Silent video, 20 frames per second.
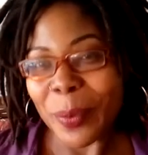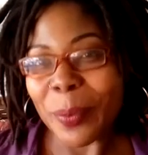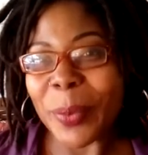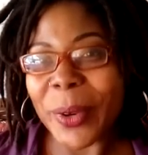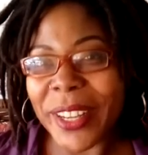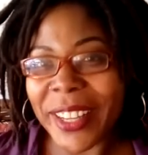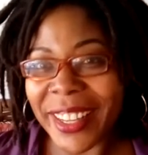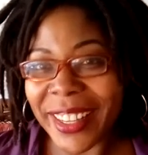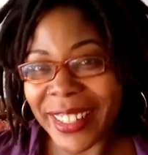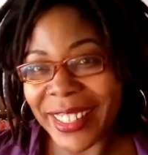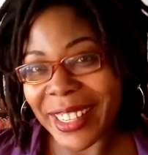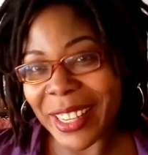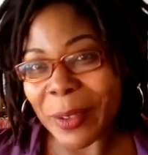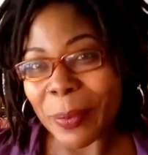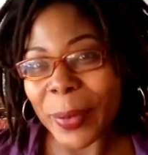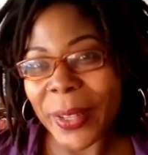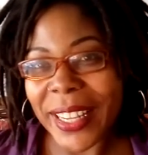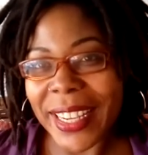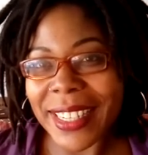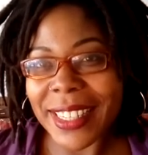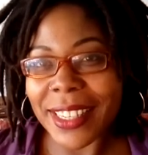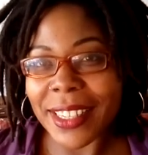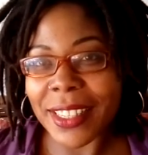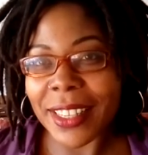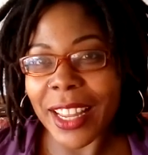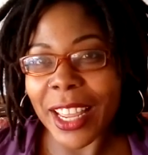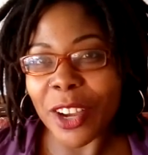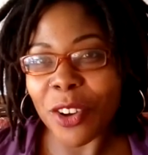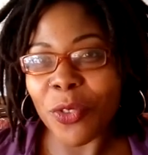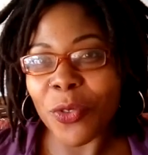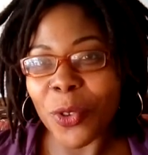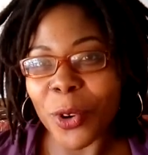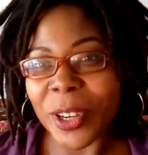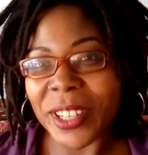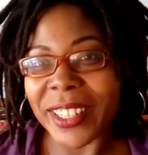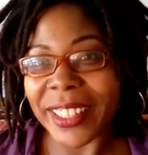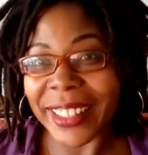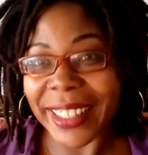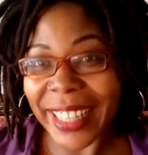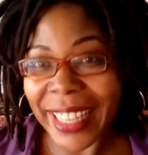But in places like
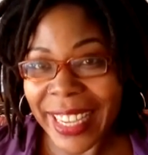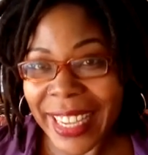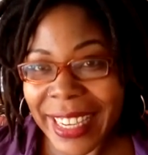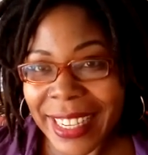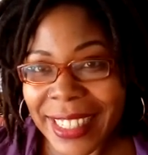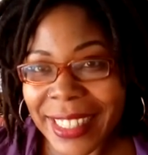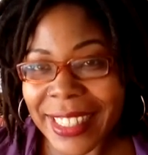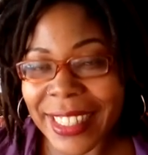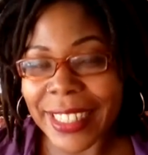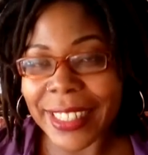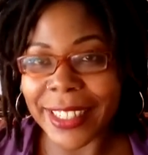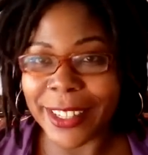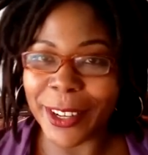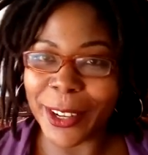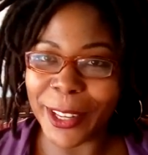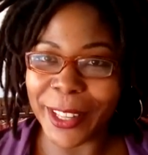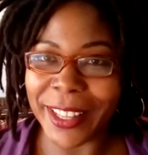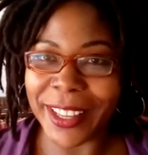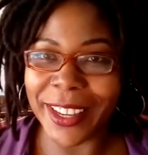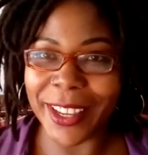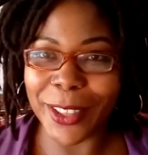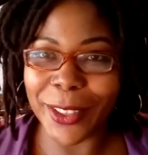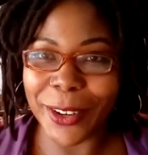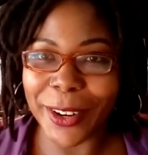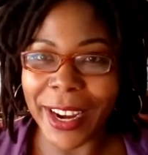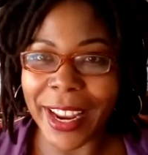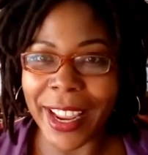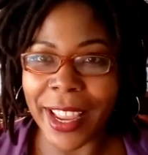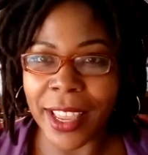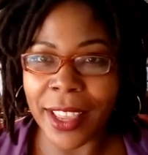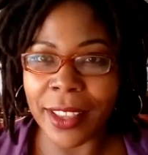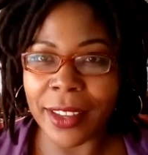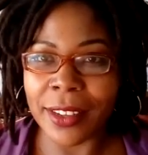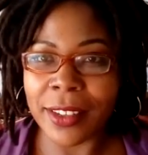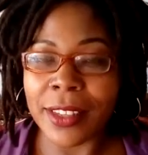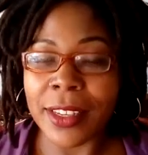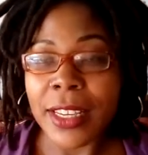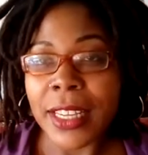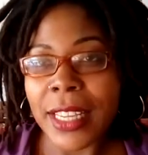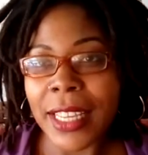Fortaleza, on the other
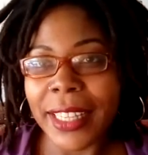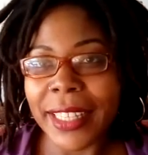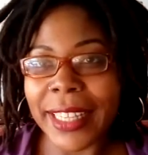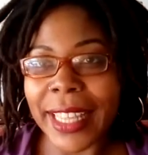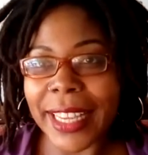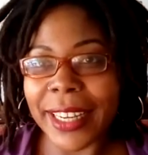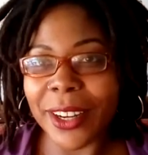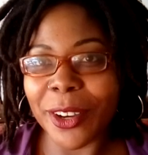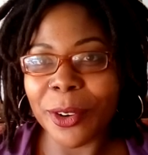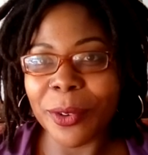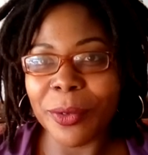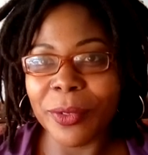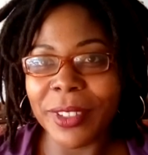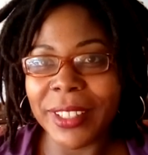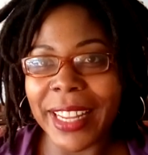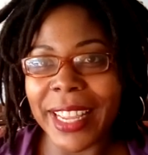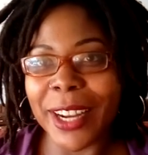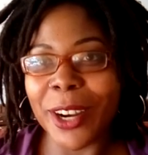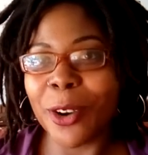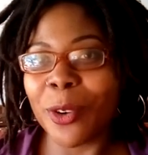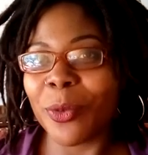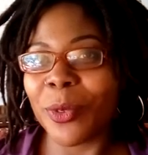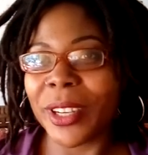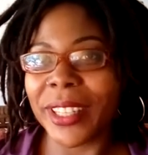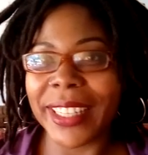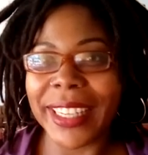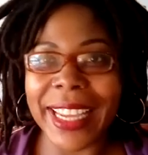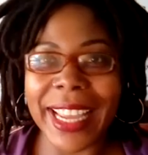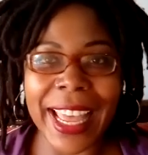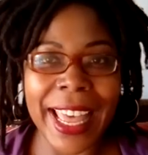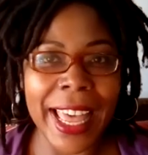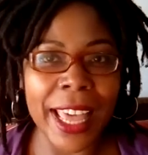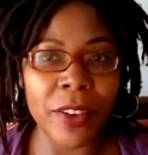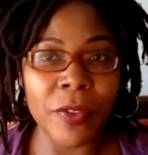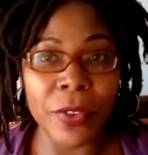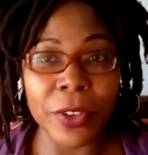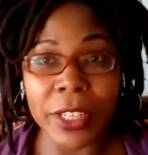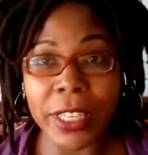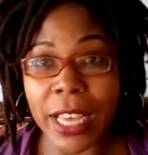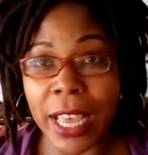hand, they don't really
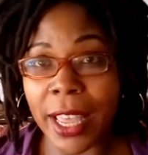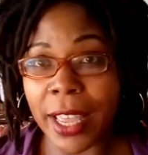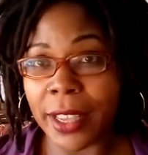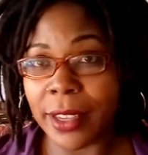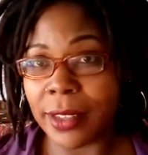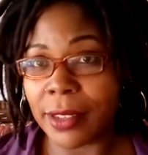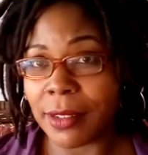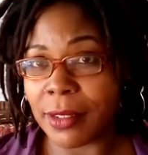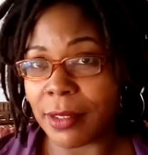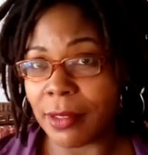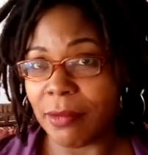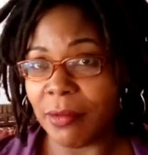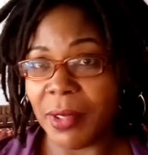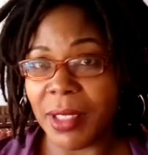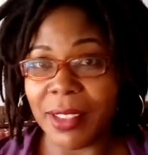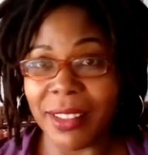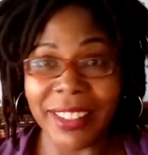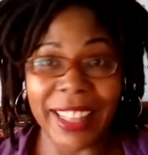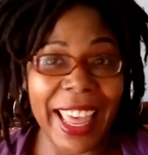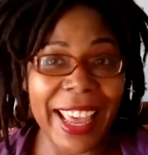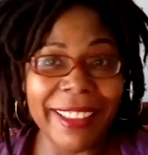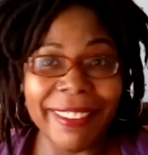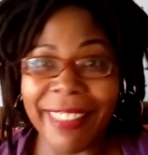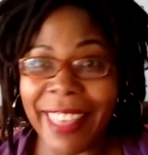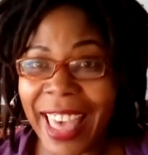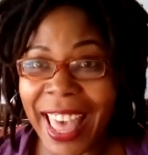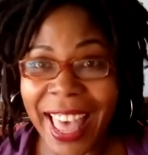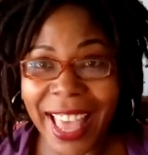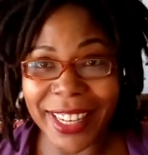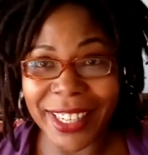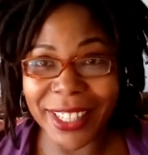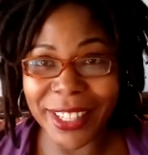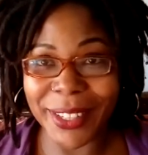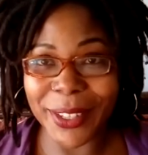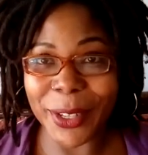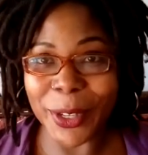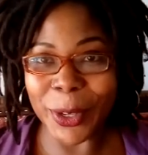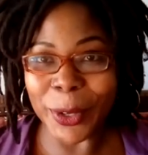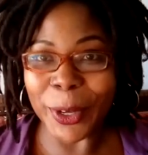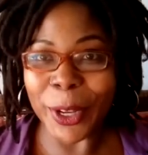advertise like that,
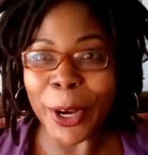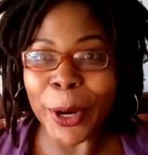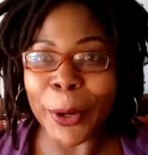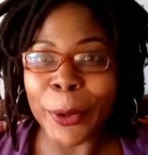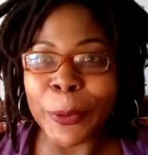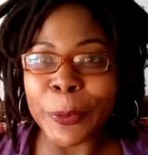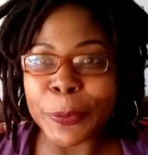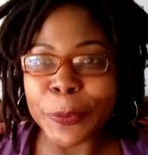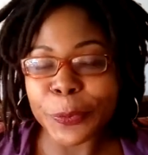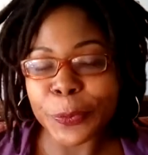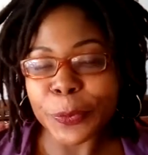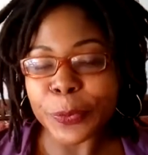you know?